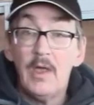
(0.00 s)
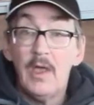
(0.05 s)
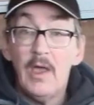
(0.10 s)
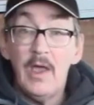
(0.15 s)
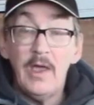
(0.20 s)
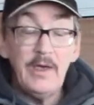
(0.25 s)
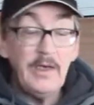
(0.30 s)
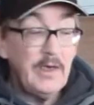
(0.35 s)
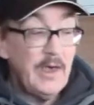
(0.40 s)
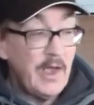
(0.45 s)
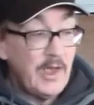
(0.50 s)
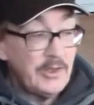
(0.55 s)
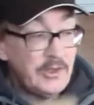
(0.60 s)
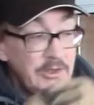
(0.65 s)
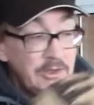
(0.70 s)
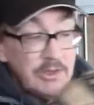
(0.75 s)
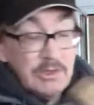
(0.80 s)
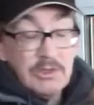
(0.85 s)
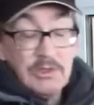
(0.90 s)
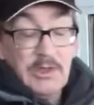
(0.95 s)
And he'd
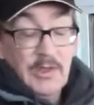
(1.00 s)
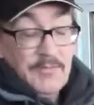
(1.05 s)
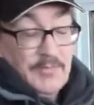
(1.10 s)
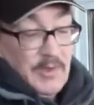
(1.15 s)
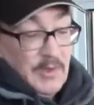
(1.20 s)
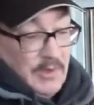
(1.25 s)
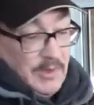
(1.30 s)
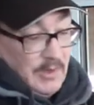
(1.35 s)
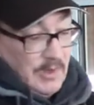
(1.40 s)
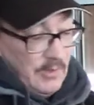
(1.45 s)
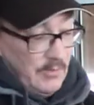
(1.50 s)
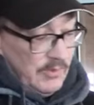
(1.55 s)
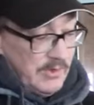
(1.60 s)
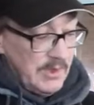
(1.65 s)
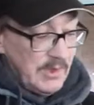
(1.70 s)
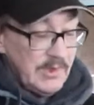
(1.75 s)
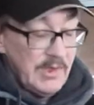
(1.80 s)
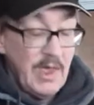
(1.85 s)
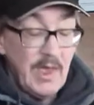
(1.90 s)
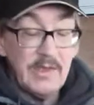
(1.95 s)
actually just slip it was
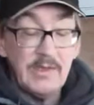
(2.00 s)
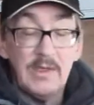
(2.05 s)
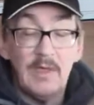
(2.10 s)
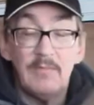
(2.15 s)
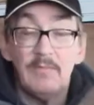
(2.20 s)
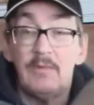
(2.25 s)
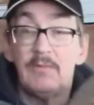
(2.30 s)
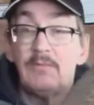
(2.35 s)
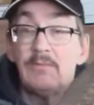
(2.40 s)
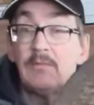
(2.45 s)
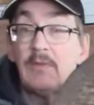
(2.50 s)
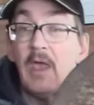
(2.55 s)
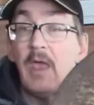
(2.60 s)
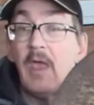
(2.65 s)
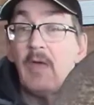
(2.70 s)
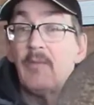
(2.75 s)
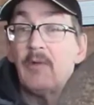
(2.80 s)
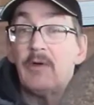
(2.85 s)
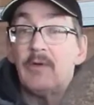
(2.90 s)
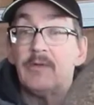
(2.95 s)
the exact same
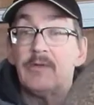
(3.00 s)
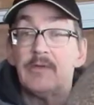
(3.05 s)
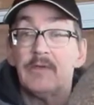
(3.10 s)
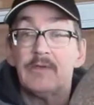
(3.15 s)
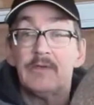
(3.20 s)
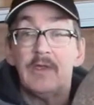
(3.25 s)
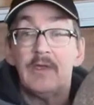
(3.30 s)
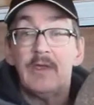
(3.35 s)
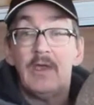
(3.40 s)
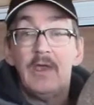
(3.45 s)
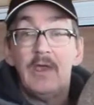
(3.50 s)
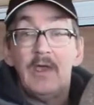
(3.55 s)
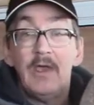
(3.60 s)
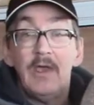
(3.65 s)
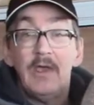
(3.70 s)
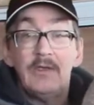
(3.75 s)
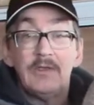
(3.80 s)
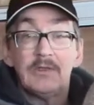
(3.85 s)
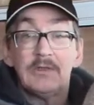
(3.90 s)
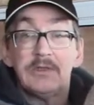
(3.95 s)
diameter as this thing.
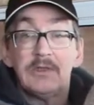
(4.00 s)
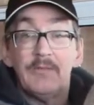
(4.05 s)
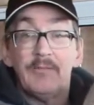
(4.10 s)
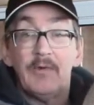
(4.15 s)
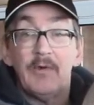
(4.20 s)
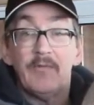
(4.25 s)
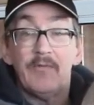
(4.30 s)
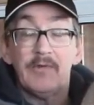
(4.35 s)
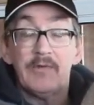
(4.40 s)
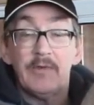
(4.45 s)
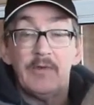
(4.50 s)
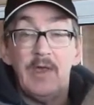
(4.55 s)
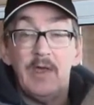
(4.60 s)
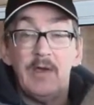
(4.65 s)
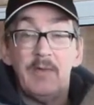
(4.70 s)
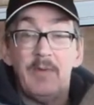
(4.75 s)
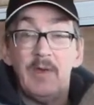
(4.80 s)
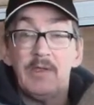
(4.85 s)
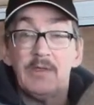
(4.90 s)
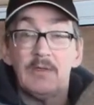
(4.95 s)
He'd just flip it over so you
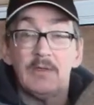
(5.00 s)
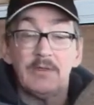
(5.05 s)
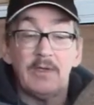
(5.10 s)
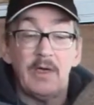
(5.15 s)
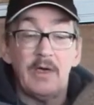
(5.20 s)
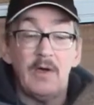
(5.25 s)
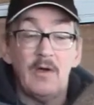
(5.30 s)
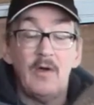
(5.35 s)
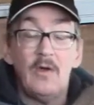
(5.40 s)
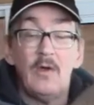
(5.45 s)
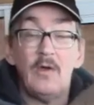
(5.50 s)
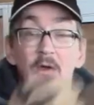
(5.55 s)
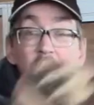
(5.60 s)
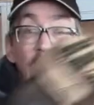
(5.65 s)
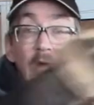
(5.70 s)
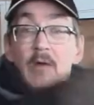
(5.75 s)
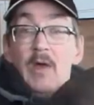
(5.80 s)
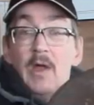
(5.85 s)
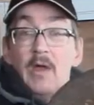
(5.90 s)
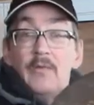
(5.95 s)
had a bicycle tire
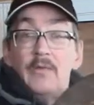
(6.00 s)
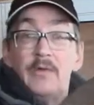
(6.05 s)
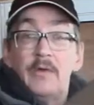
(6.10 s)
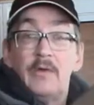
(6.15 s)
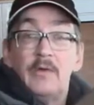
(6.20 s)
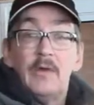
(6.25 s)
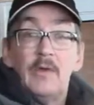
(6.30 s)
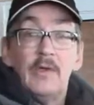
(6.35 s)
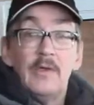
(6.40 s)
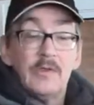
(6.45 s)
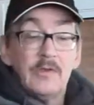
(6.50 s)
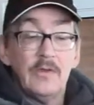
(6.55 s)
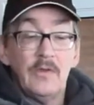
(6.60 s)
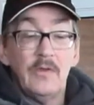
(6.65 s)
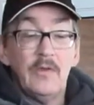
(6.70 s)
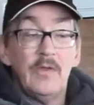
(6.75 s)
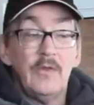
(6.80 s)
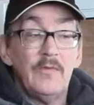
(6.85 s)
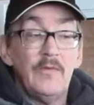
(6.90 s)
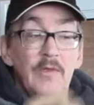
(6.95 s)
around here.
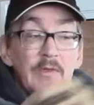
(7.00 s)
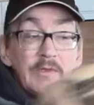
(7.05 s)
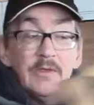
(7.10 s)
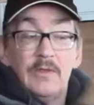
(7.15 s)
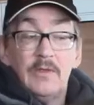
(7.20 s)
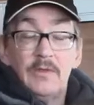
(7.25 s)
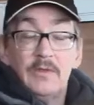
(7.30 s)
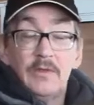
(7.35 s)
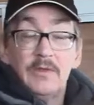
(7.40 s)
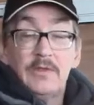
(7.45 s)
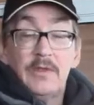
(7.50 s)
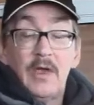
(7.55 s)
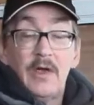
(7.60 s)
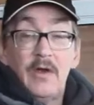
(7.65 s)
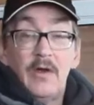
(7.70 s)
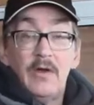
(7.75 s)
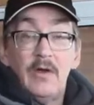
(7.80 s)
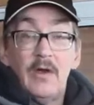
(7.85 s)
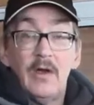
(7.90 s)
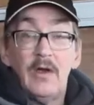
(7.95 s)
So this
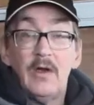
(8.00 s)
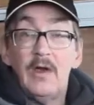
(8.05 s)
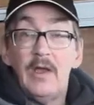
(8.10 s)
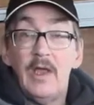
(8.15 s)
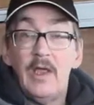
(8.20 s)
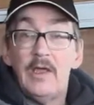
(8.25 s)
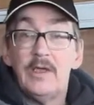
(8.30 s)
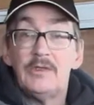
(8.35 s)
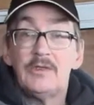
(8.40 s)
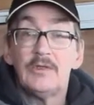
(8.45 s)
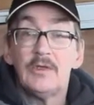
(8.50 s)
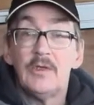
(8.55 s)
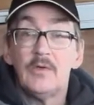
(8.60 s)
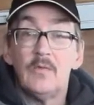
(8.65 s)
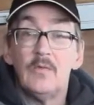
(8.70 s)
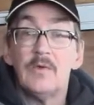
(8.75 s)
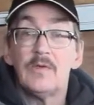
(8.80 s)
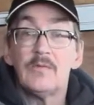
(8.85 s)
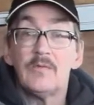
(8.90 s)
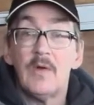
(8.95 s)
entire edge
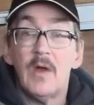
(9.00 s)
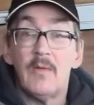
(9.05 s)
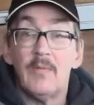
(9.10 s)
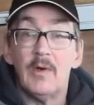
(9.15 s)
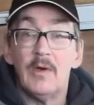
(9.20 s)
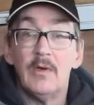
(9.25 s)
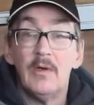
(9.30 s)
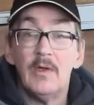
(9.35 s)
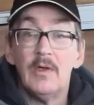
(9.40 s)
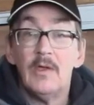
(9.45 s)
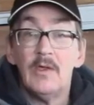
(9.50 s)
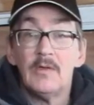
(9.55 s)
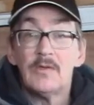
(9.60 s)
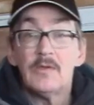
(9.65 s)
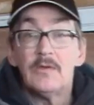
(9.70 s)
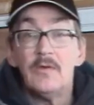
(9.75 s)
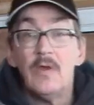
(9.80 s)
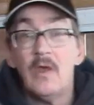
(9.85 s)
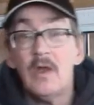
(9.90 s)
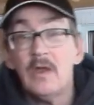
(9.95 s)
was rubber.
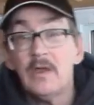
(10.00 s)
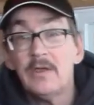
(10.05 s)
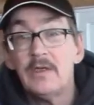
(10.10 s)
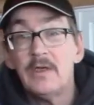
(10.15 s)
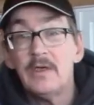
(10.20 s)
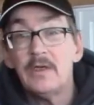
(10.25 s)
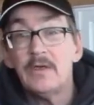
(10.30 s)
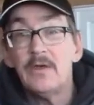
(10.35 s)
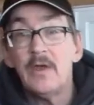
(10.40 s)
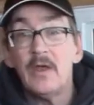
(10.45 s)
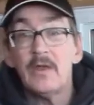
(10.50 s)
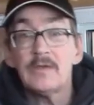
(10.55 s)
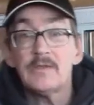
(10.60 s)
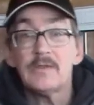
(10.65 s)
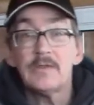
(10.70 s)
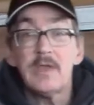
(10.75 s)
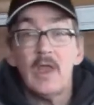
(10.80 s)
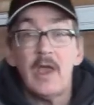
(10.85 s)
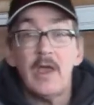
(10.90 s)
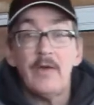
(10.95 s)
So not only did it not
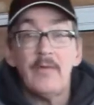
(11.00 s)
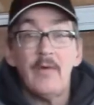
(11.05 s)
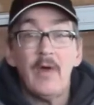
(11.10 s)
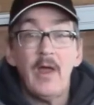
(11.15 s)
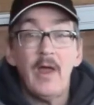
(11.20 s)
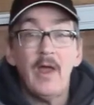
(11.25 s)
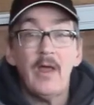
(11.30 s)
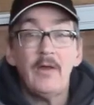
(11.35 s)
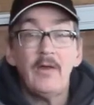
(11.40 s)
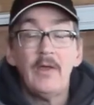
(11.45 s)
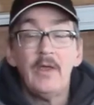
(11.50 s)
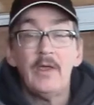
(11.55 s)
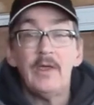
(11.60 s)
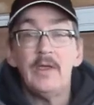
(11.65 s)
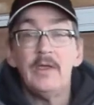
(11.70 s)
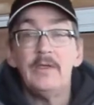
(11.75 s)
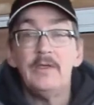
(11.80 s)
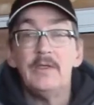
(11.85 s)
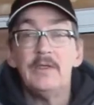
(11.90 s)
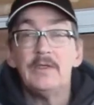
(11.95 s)
slide around,
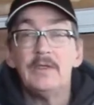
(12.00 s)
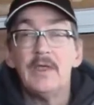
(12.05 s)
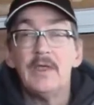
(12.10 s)
it didn't